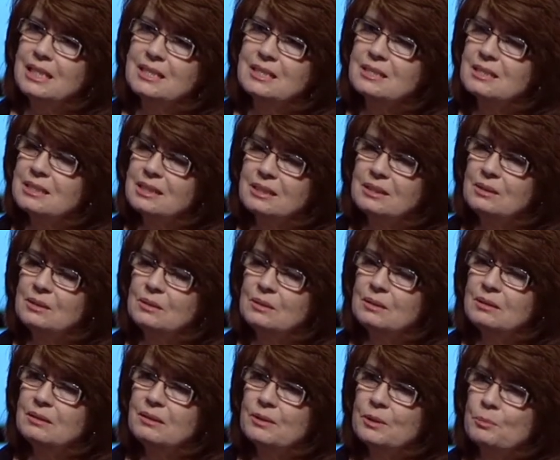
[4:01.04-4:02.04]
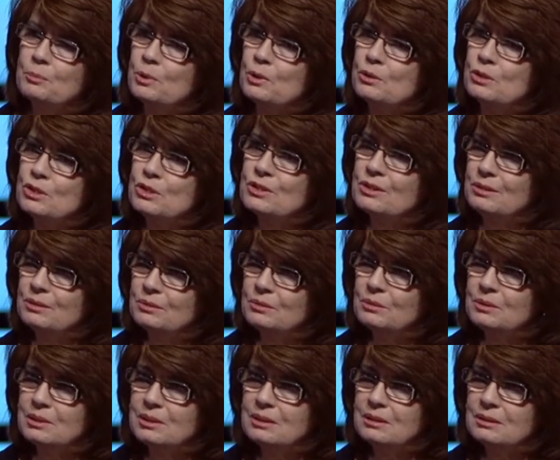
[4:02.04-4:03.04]
is still the
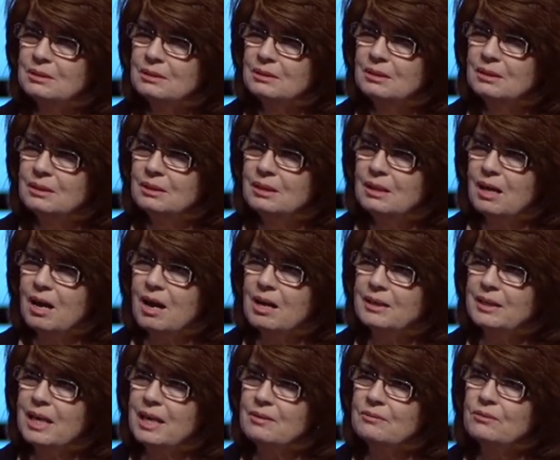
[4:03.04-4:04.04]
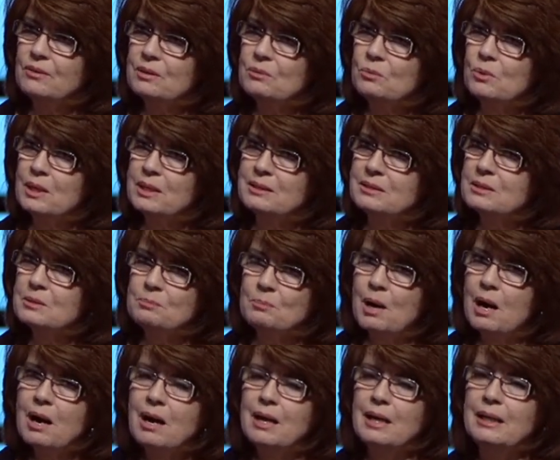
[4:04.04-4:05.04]
pursuit on everyone's
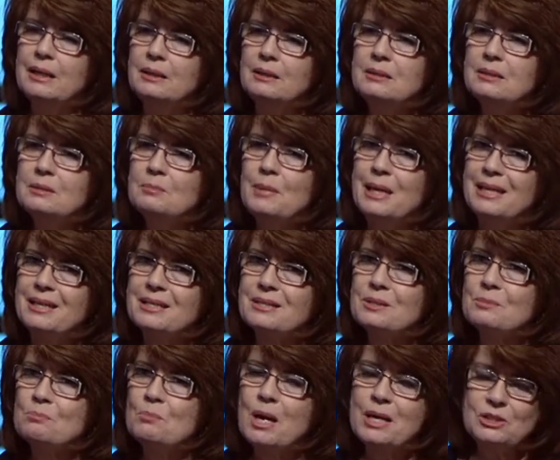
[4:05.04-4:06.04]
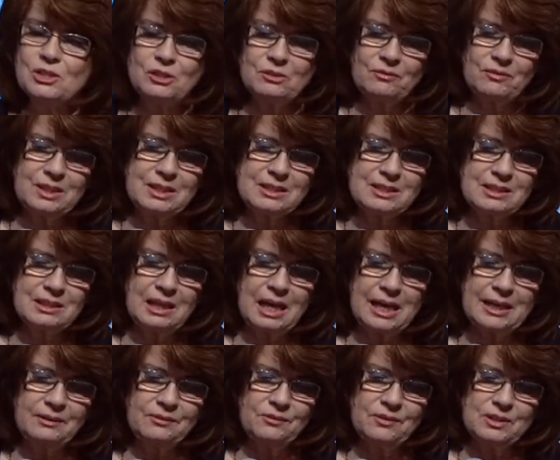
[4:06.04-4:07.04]
mind. Make as much of this
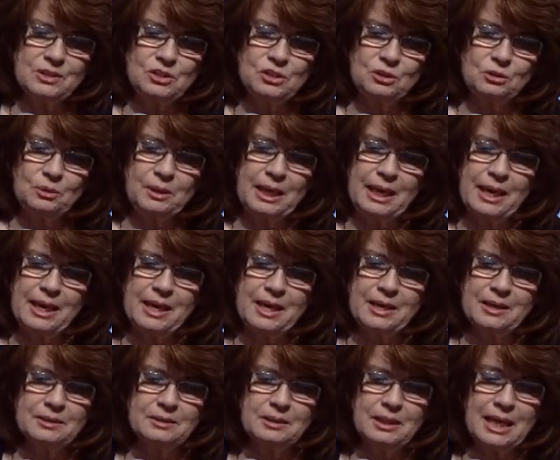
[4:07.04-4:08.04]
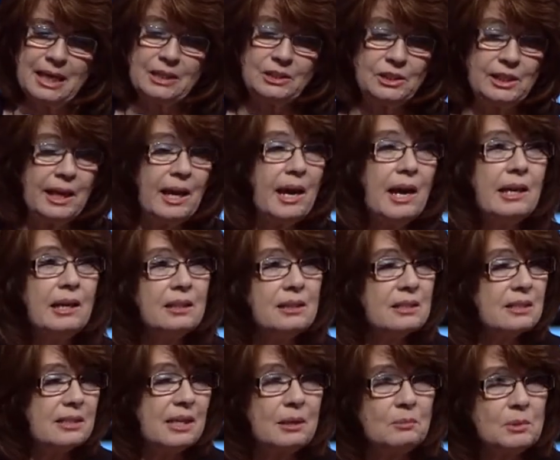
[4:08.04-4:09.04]
life as you can, and yet at the
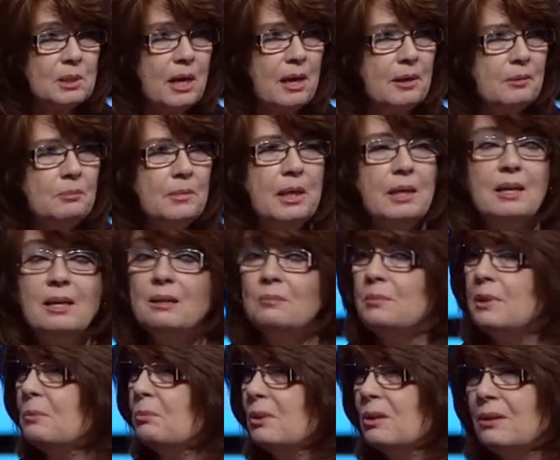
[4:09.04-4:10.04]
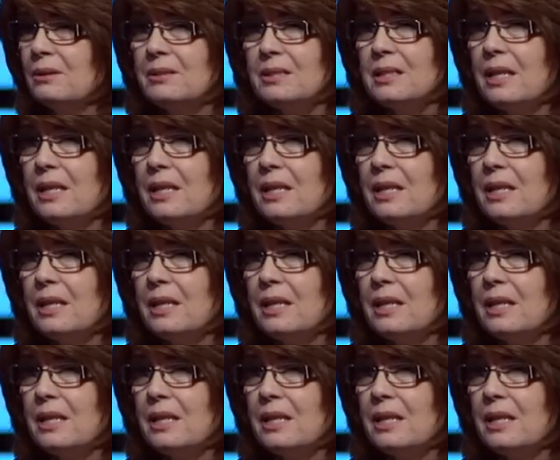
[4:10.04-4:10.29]
same time, people aren't